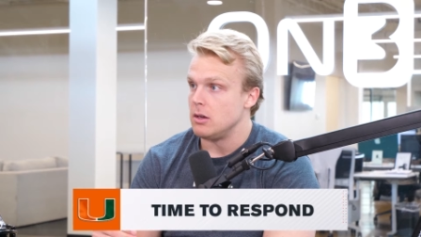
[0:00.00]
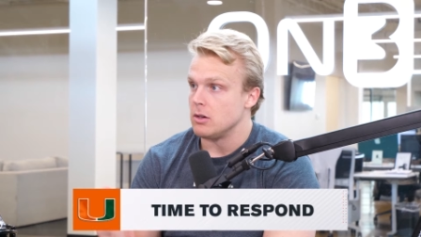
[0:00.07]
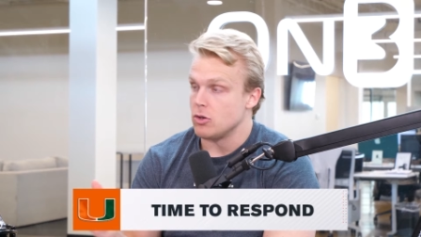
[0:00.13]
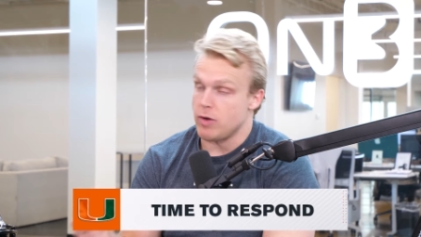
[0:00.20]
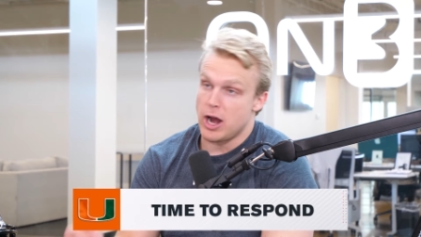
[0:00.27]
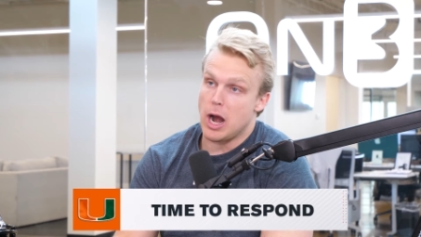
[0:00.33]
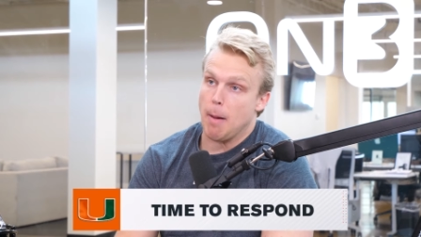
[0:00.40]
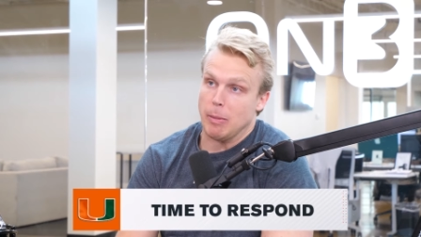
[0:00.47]

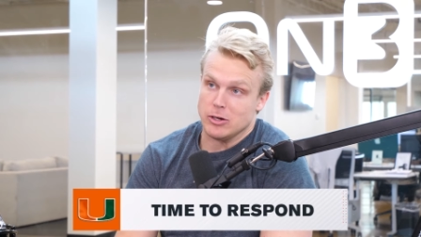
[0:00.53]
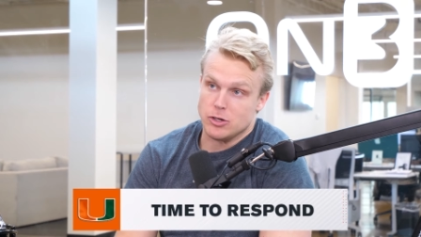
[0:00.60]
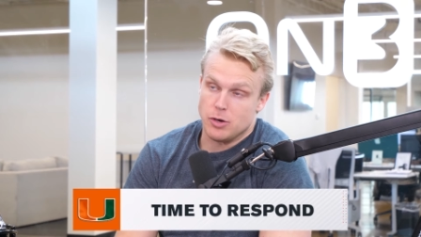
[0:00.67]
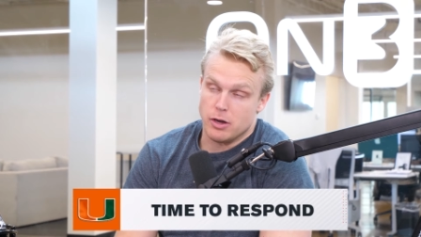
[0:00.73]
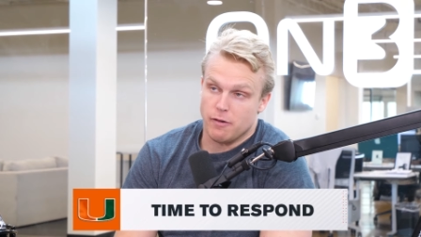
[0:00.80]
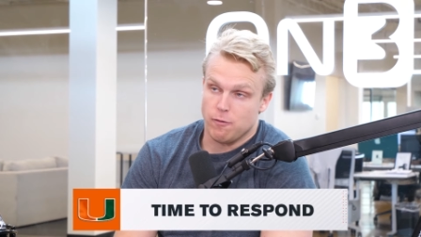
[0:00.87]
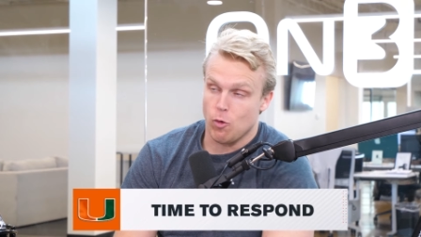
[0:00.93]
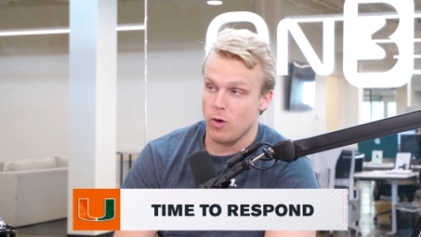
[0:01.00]
great
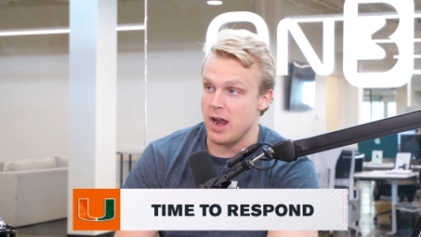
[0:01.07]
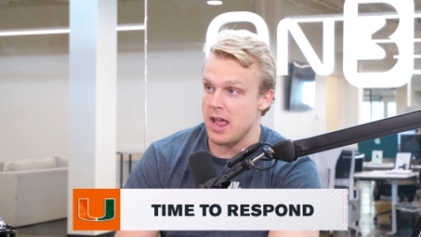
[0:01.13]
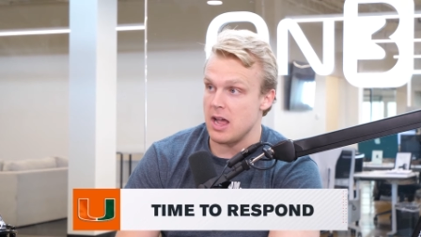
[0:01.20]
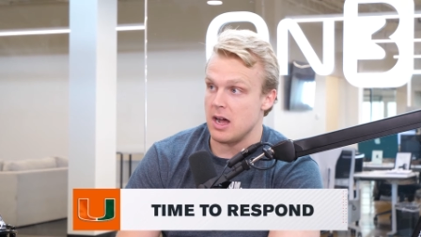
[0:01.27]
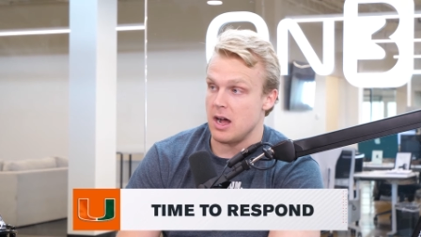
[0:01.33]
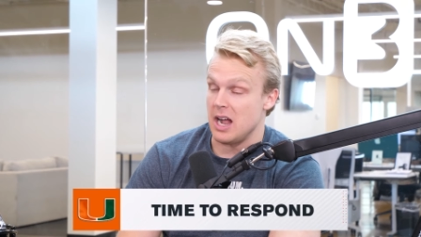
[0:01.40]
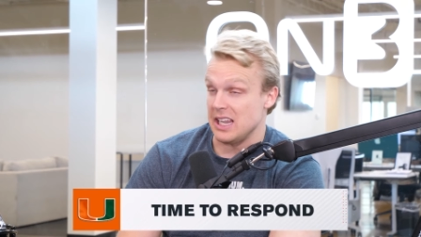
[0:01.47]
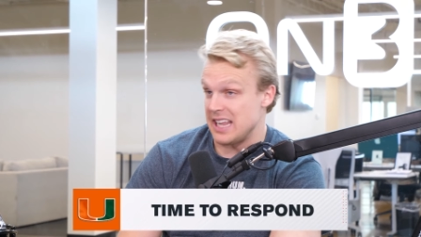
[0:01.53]
opportunity for a
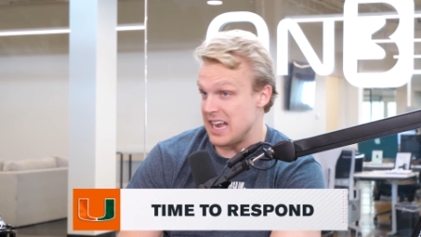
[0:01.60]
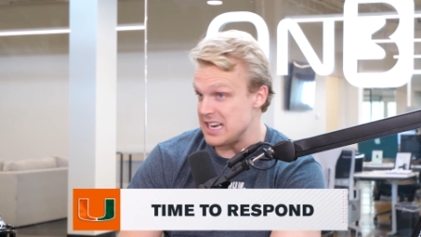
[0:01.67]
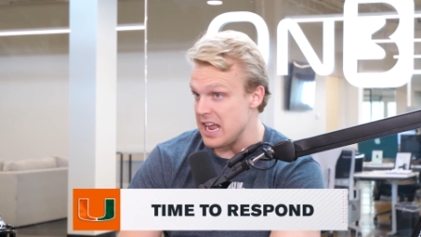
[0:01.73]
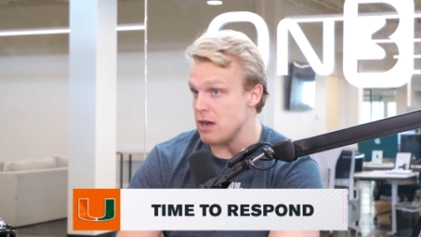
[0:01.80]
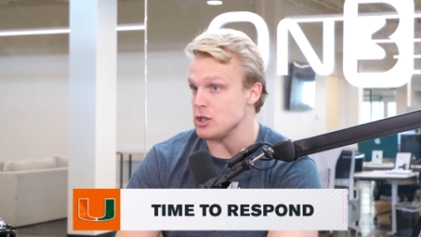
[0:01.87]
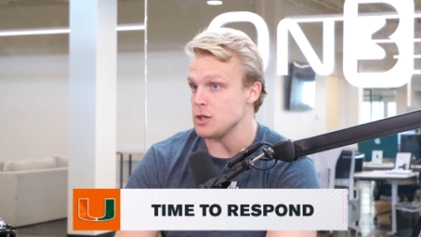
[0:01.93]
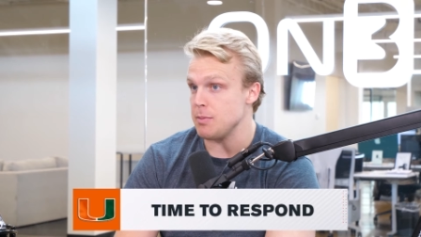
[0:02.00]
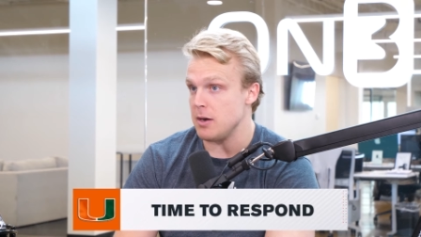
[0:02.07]
uh,
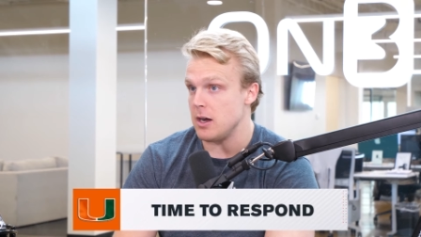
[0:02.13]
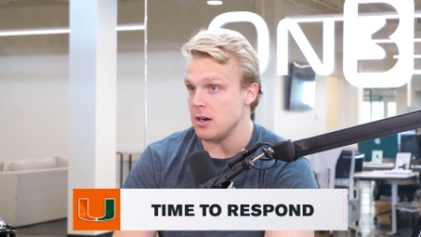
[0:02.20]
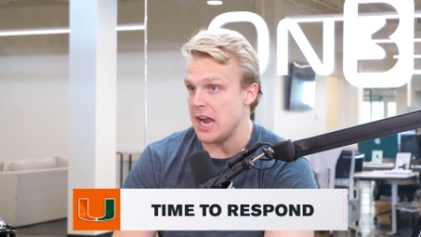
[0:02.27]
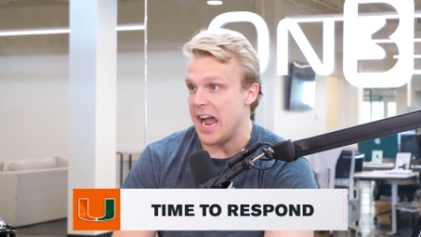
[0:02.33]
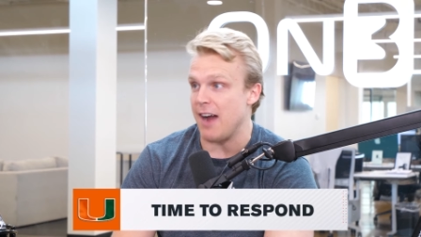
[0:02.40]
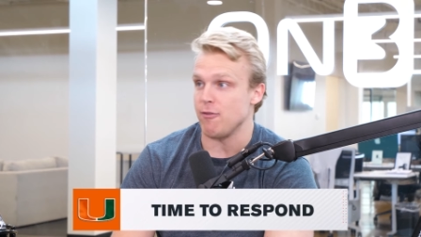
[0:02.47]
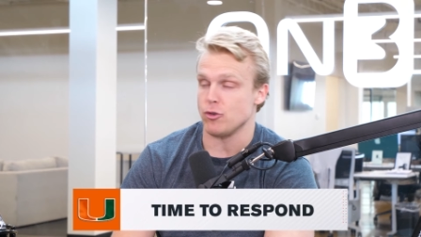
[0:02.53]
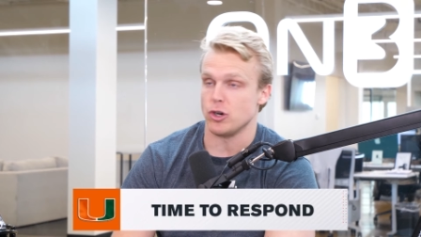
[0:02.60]
letdown spot
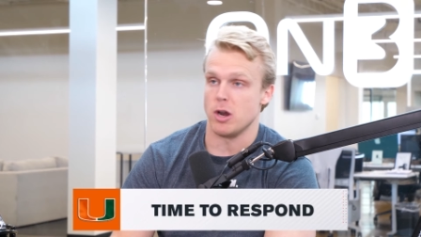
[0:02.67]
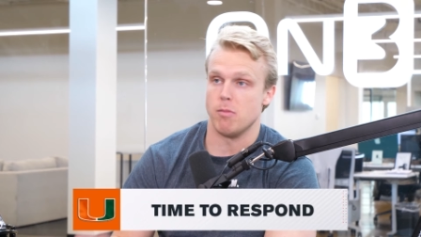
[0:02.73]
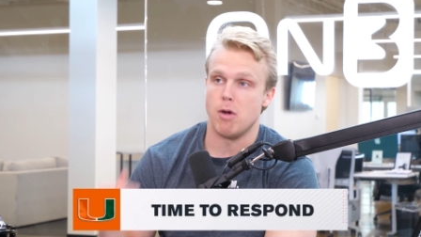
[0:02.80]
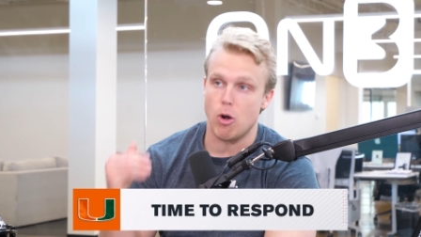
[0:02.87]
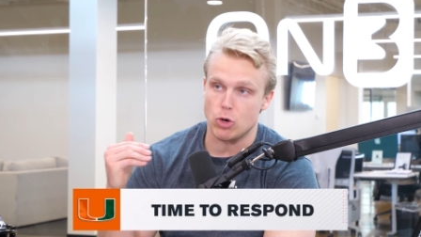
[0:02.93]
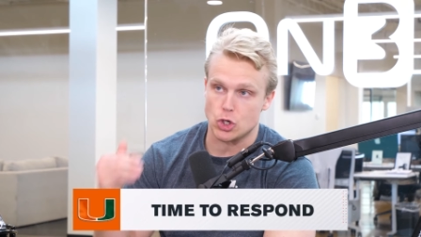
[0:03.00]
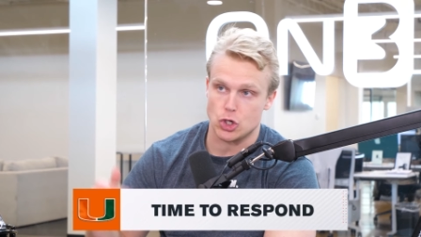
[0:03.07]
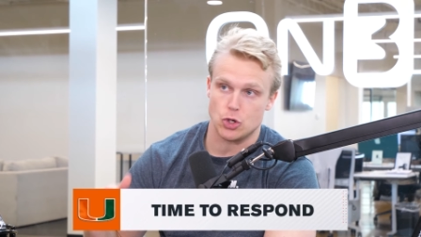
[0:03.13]
after an
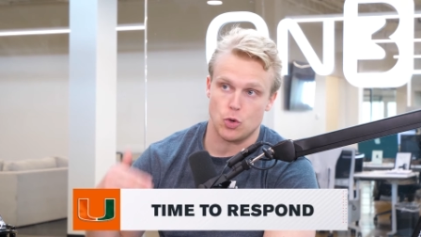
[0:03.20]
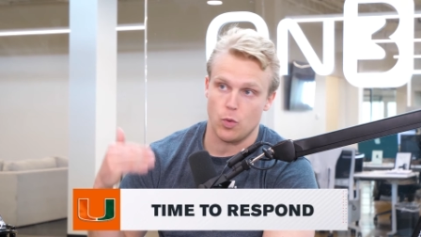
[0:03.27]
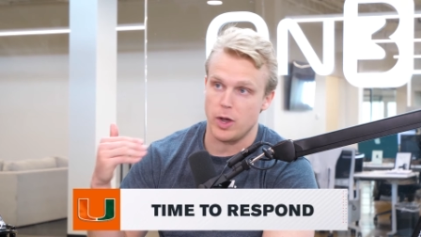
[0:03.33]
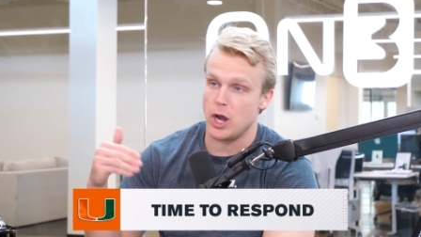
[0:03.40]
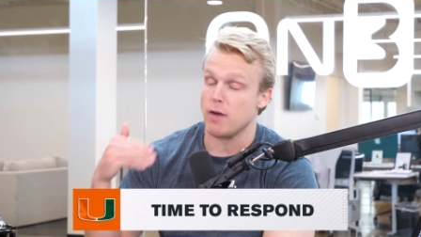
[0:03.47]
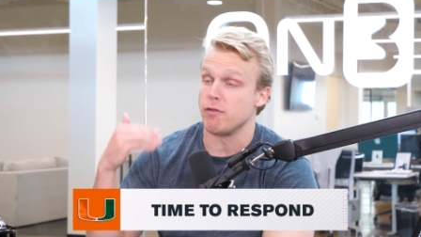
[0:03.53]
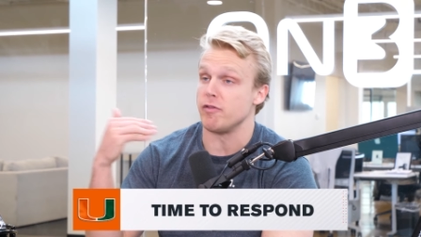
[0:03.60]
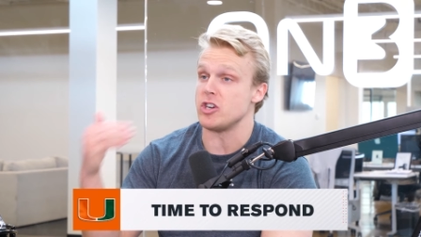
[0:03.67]
emotional win
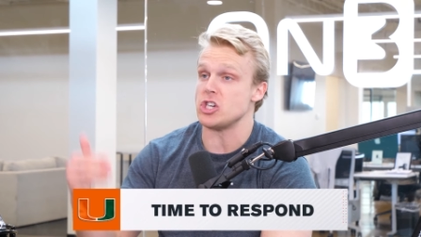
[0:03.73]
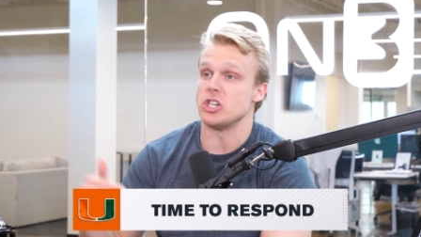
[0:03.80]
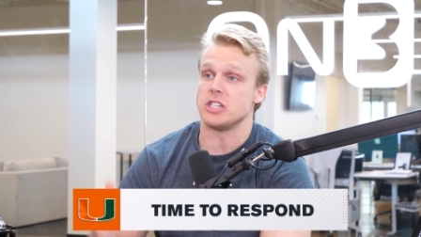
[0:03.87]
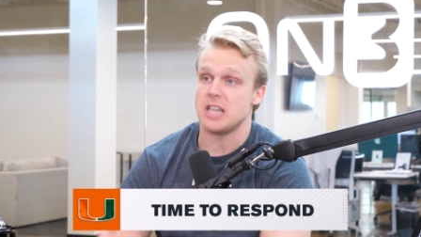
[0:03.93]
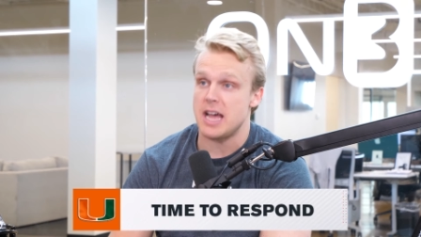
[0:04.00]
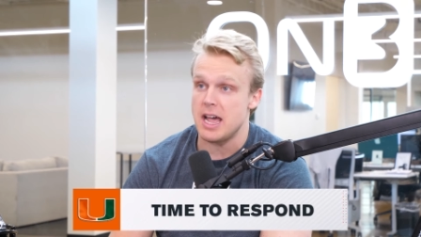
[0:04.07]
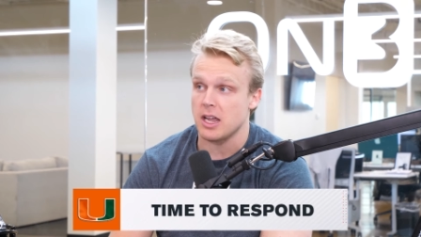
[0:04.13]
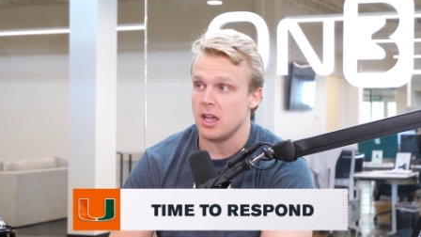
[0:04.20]
over Virginia
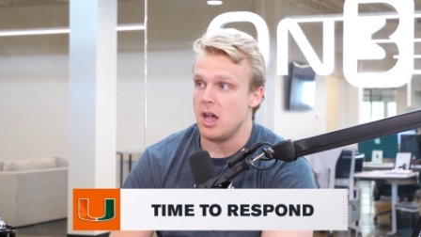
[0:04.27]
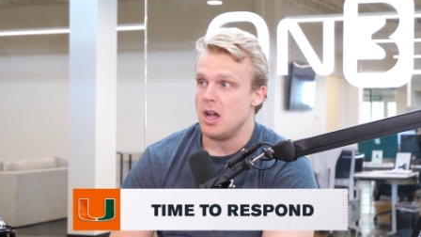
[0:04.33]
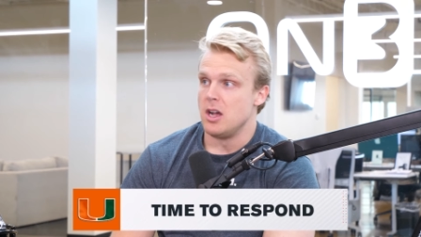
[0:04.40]
Tech.